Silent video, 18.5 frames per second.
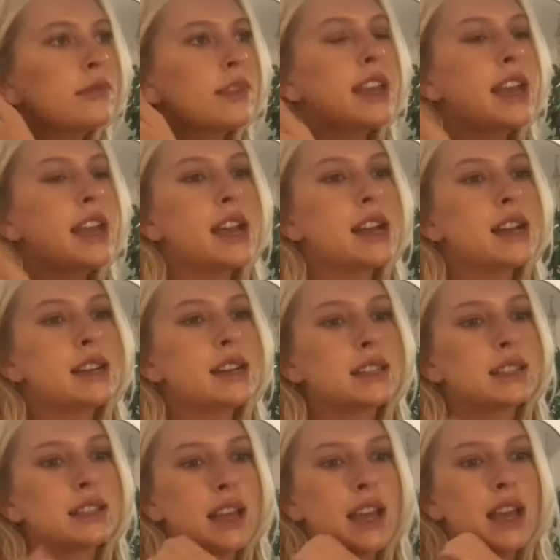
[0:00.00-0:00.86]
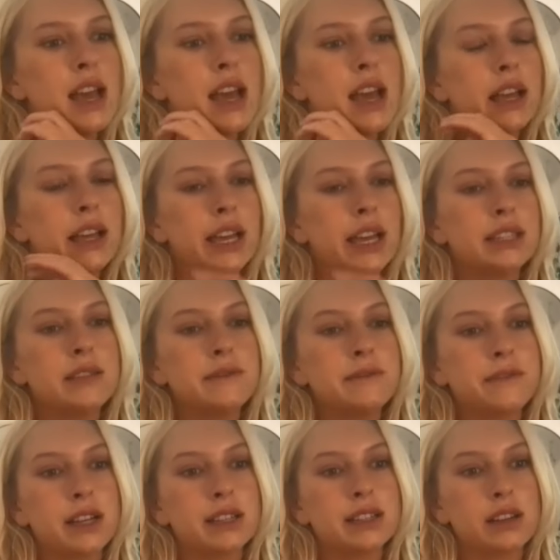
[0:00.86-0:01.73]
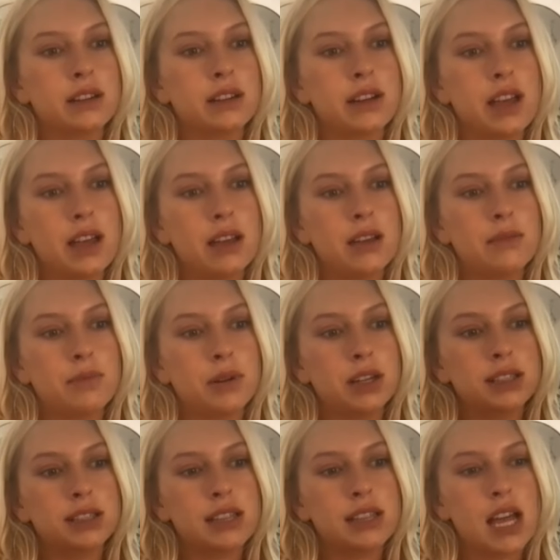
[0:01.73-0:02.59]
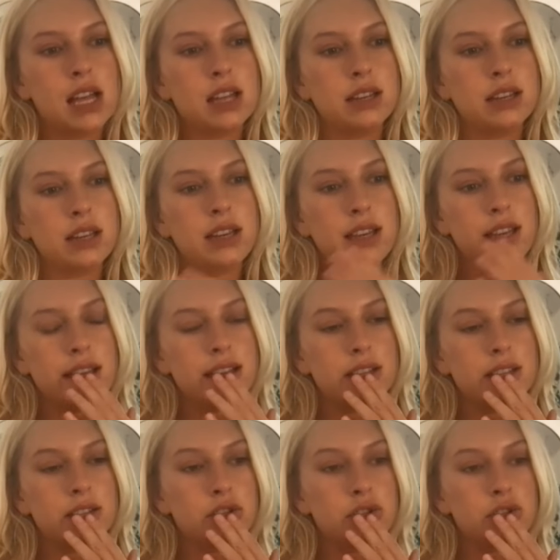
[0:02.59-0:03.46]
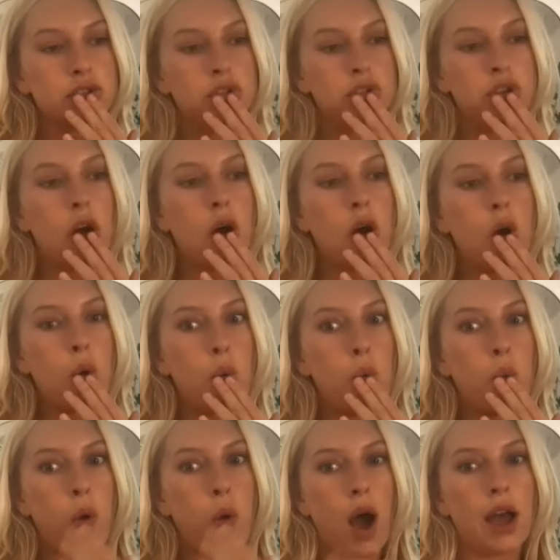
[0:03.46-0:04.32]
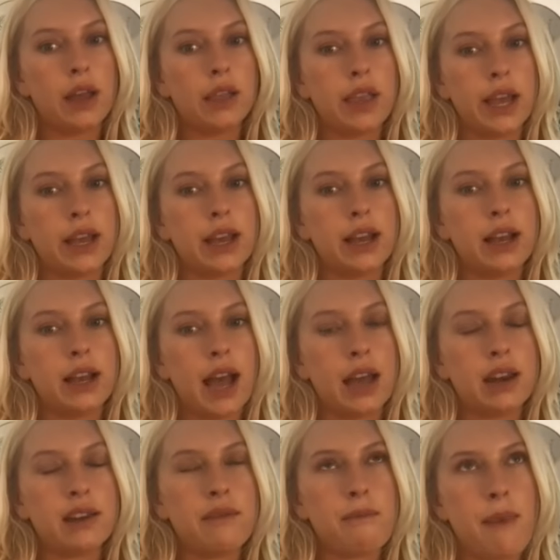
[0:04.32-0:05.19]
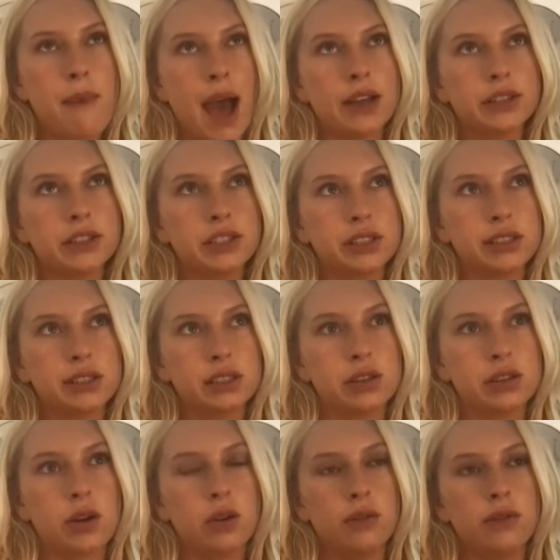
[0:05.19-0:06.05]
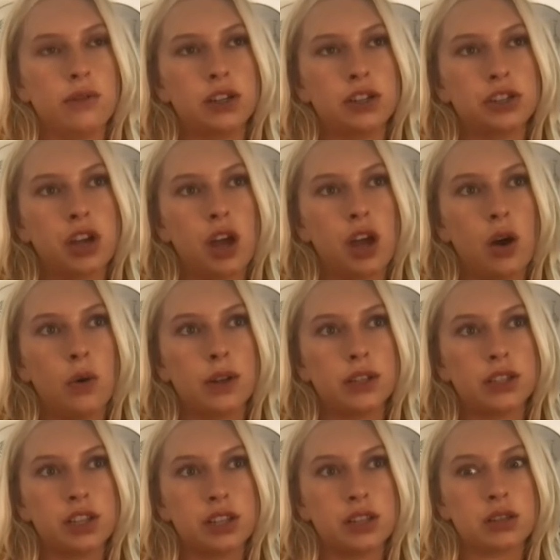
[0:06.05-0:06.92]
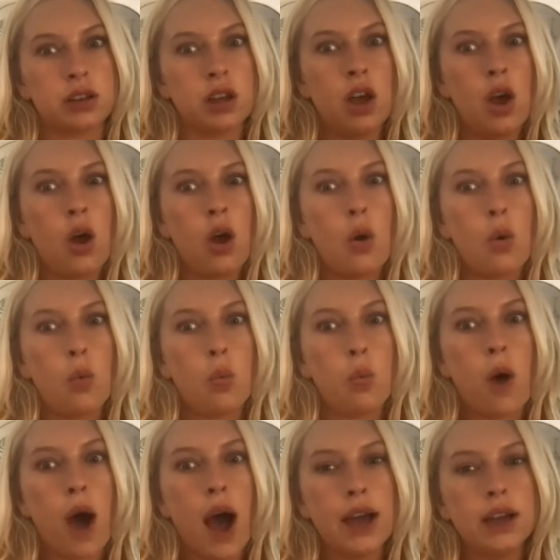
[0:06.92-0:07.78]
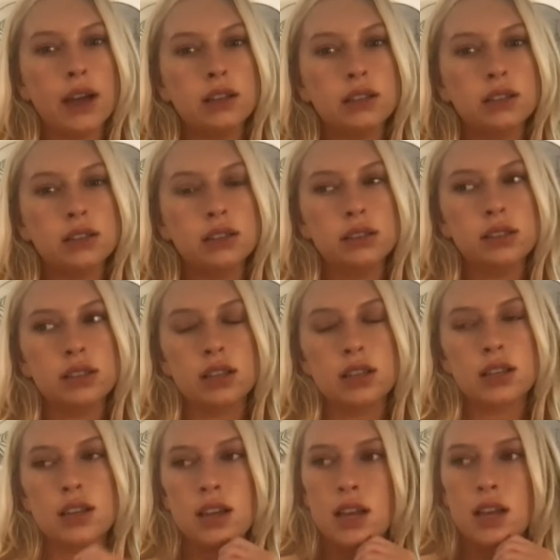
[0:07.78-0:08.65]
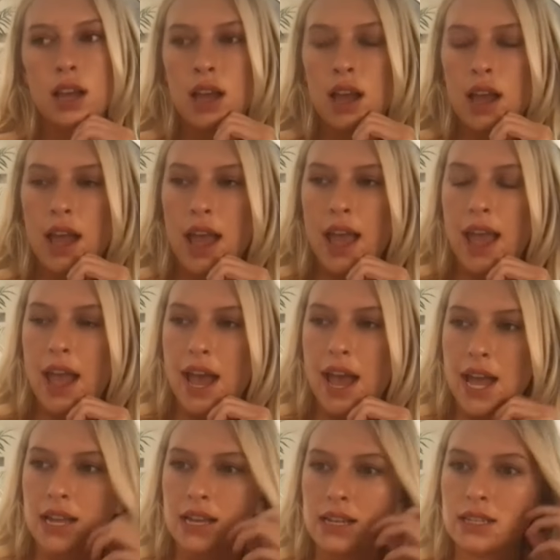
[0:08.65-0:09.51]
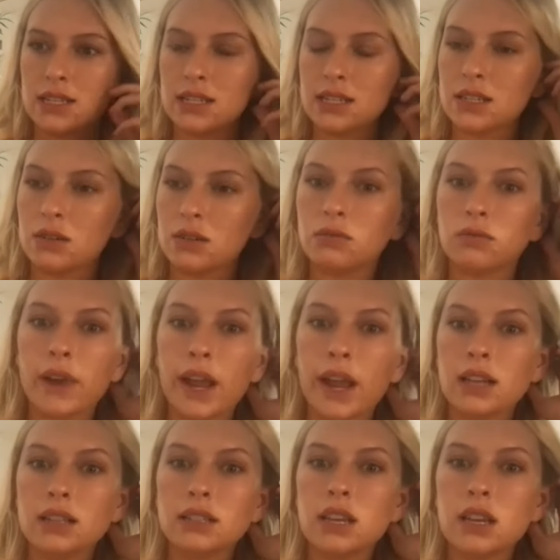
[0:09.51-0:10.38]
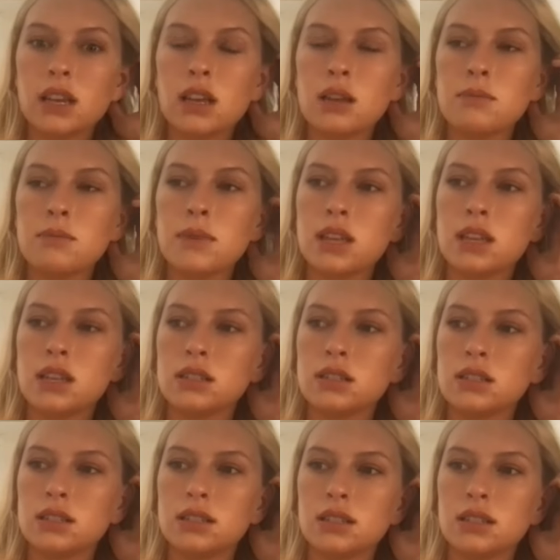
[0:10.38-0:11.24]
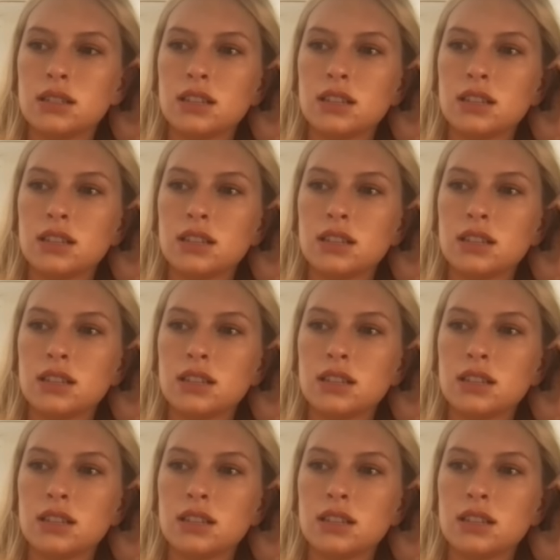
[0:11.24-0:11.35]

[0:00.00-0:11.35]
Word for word: And Casey Frey's internet personality is so like kind of matches the tone of our show. It's just wild and random and